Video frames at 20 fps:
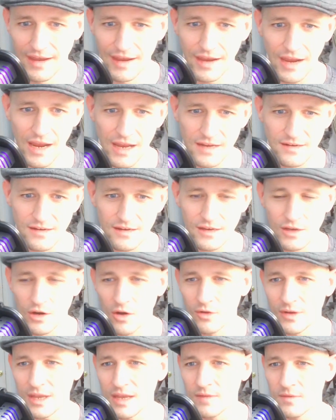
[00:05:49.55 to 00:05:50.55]
And, you
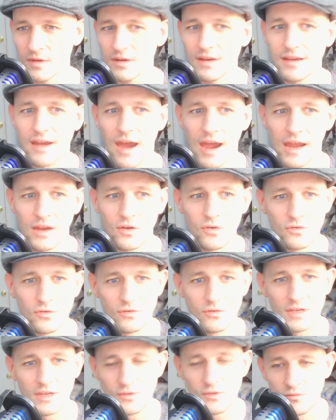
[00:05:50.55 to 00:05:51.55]
know, even a guy
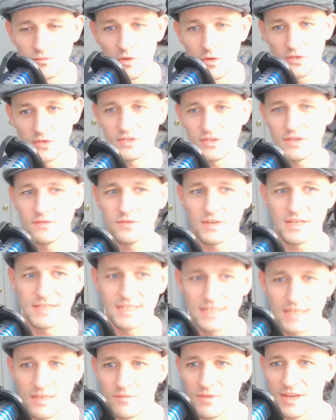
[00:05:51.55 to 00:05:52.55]
who is relatively
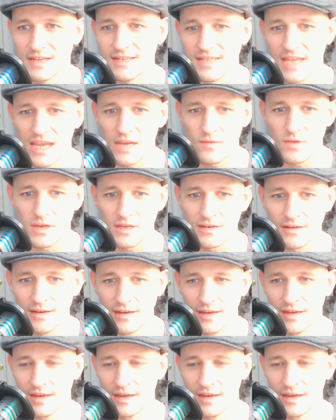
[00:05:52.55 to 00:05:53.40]
esteemed like David,